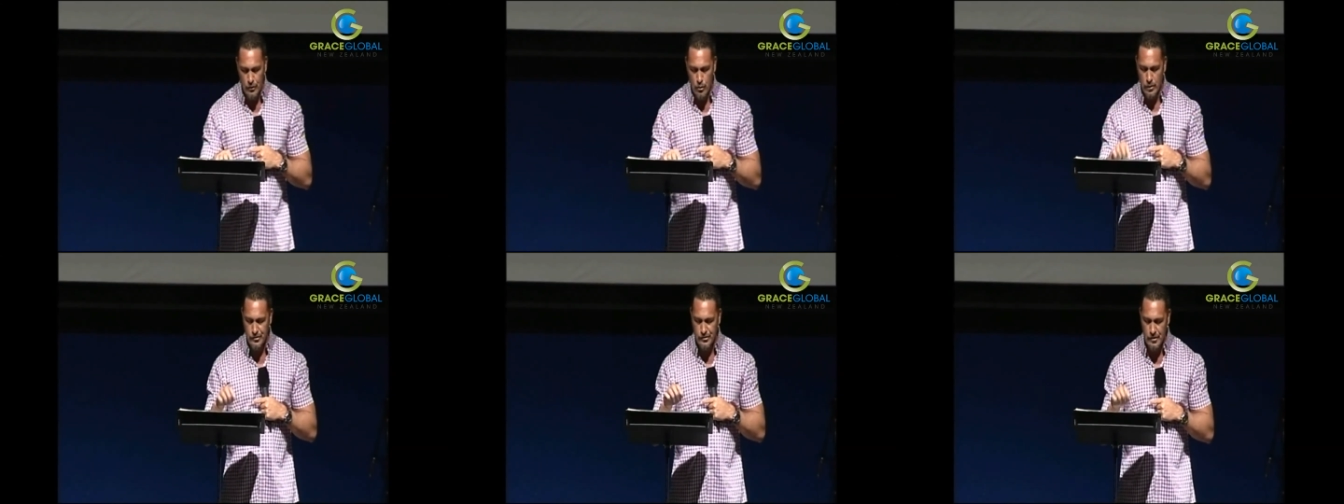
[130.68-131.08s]

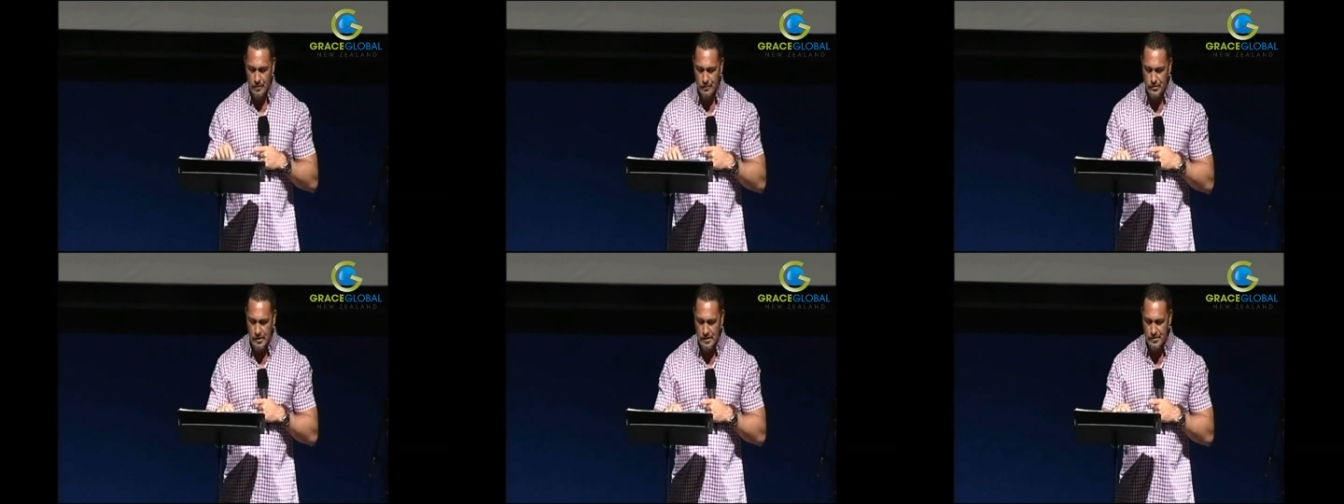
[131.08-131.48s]
question of
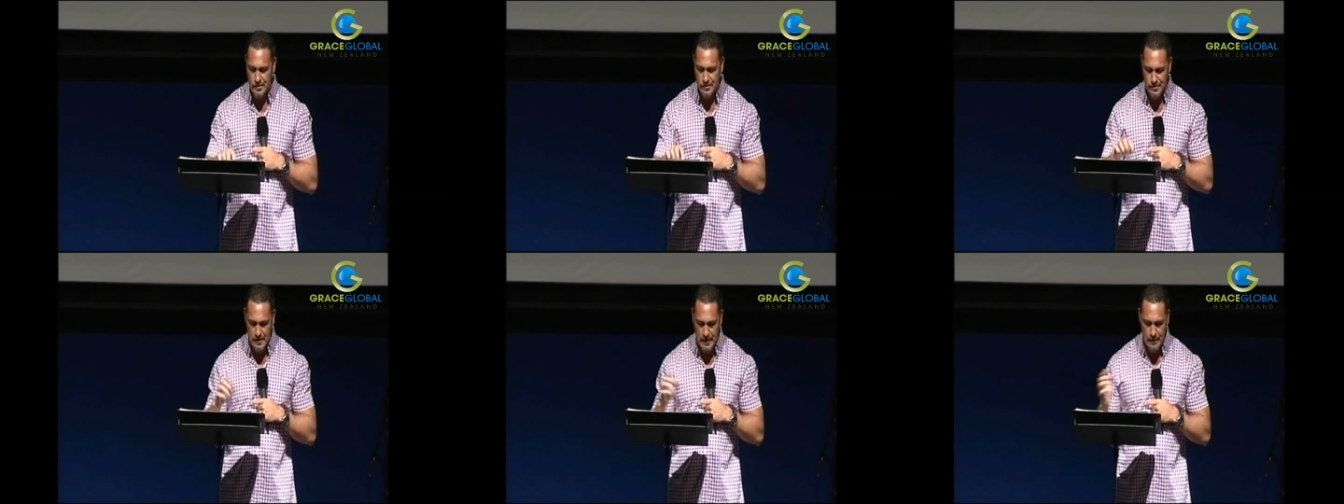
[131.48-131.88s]

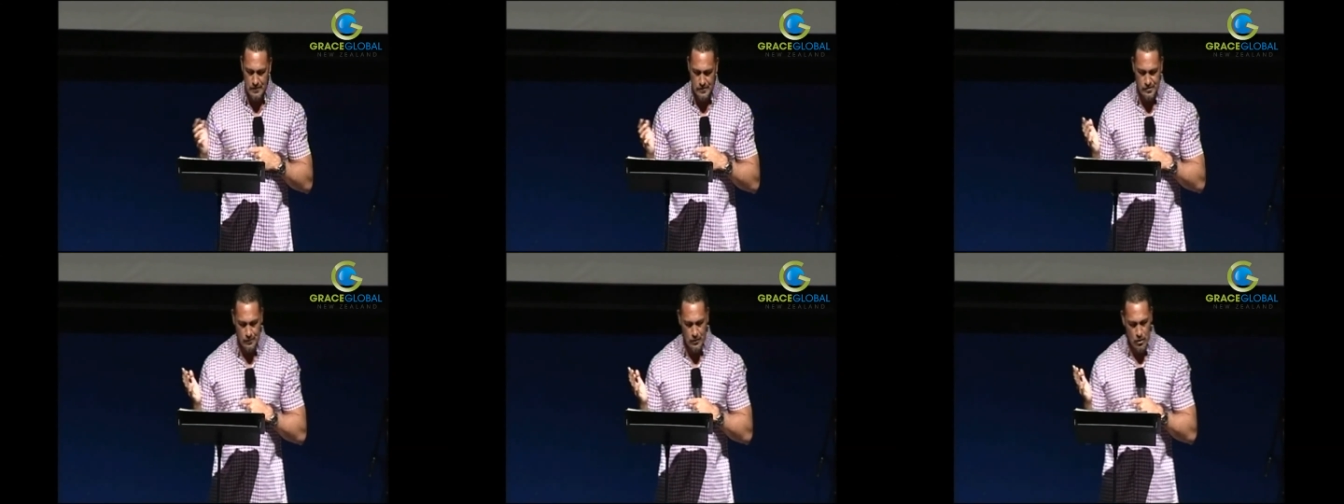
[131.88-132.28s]
Jesus to give it
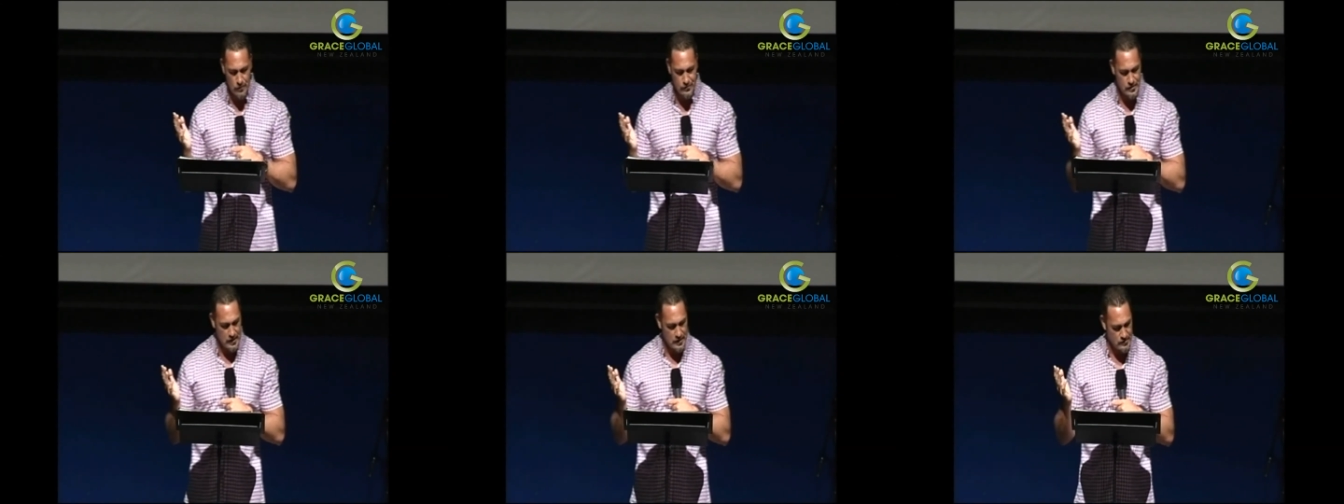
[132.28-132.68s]
some
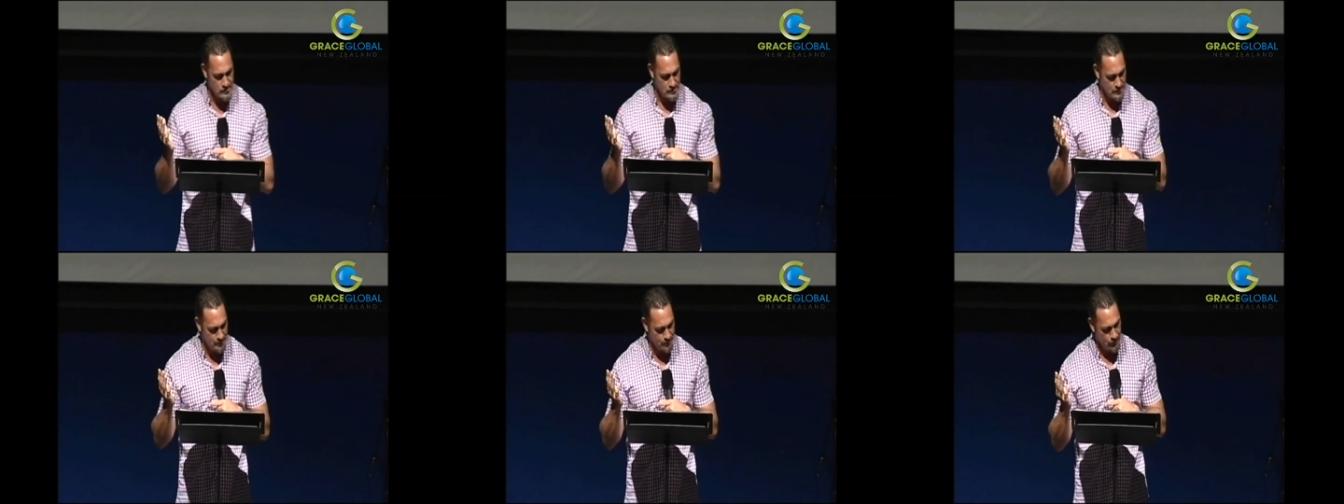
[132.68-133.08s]
context.
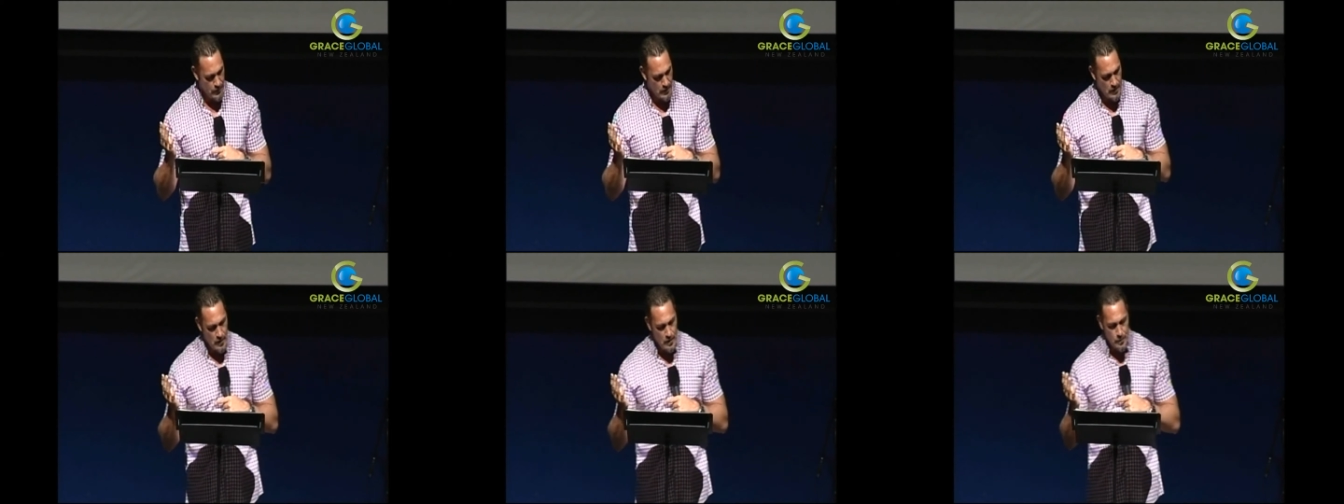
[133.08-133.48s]

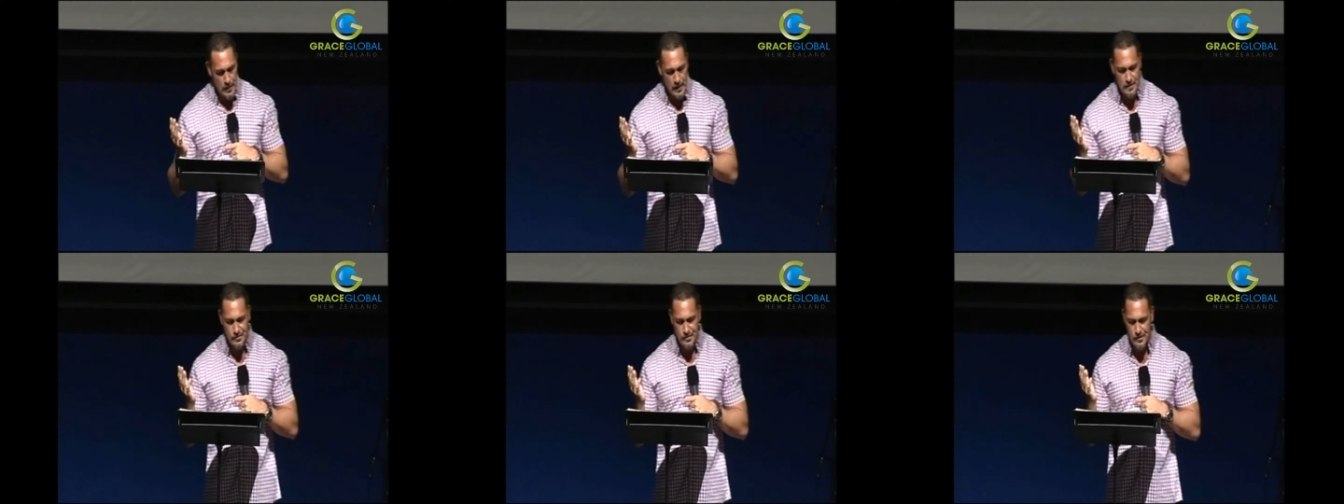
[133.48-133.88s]

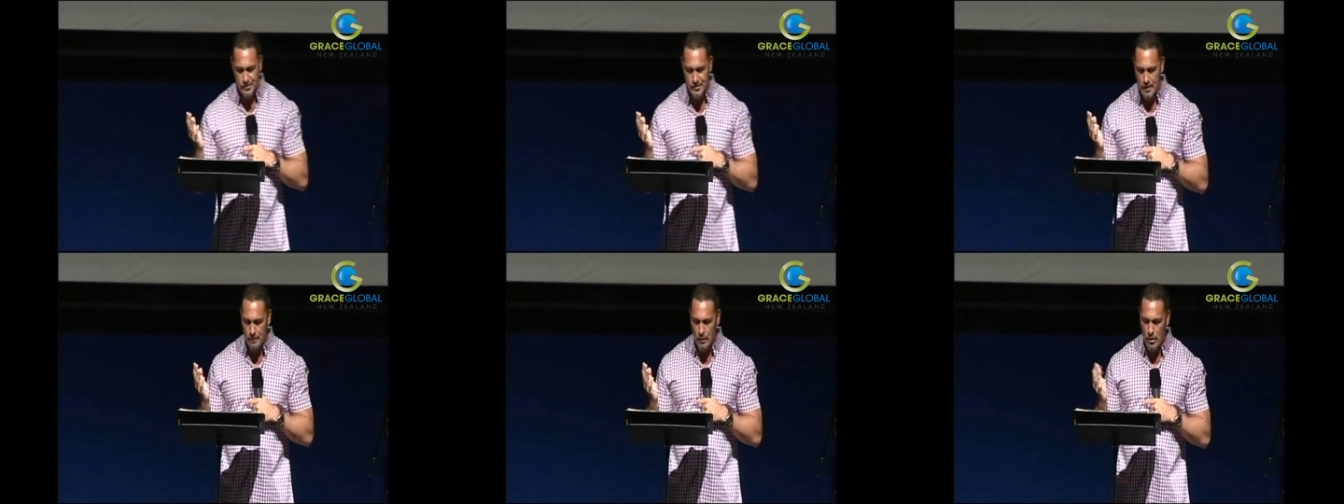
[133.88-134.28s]
Peter says to
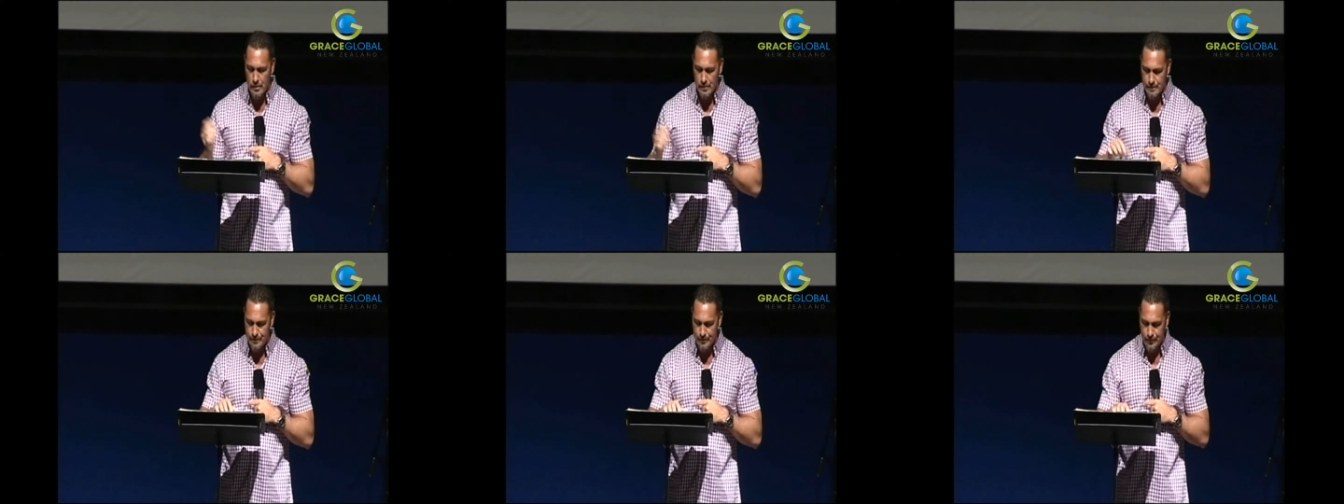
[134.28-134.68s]
him, Lord,
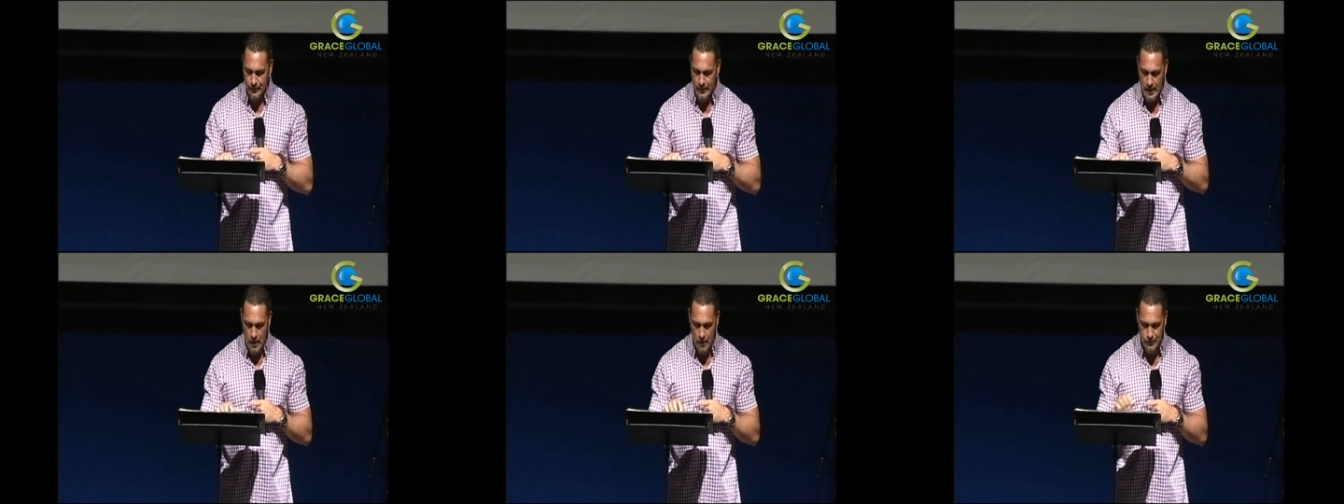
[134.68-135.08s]

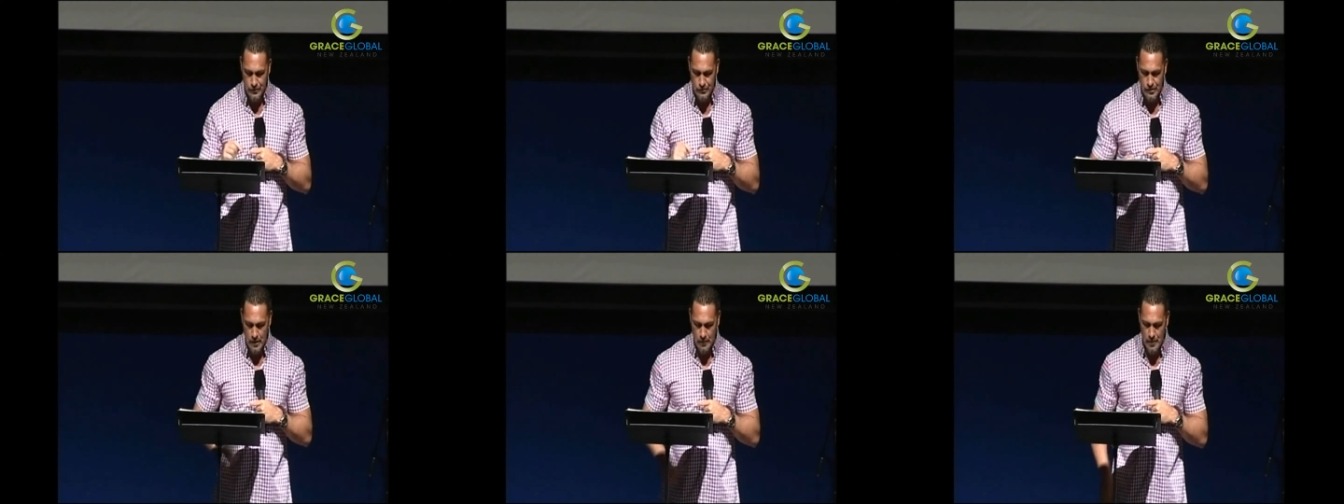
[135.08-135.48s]
how often
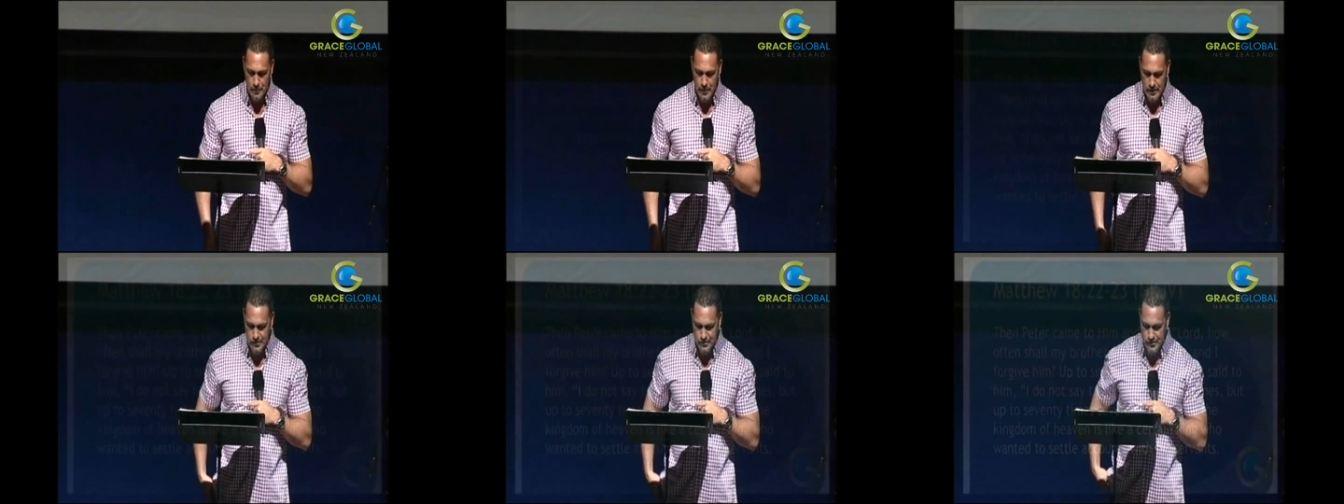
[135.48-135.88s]
shall my
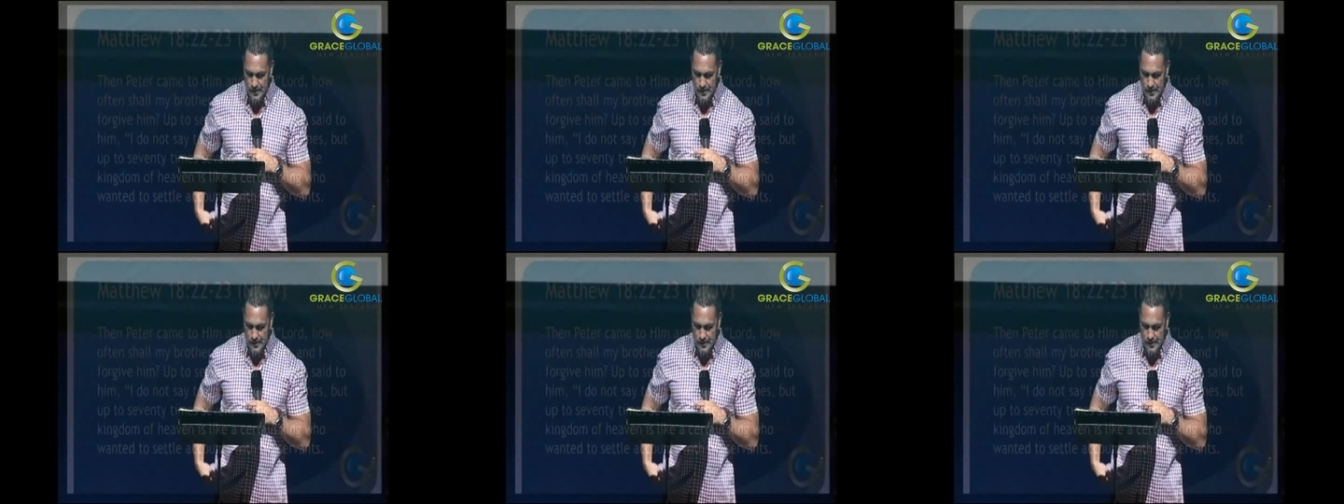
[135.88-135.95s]
brother sin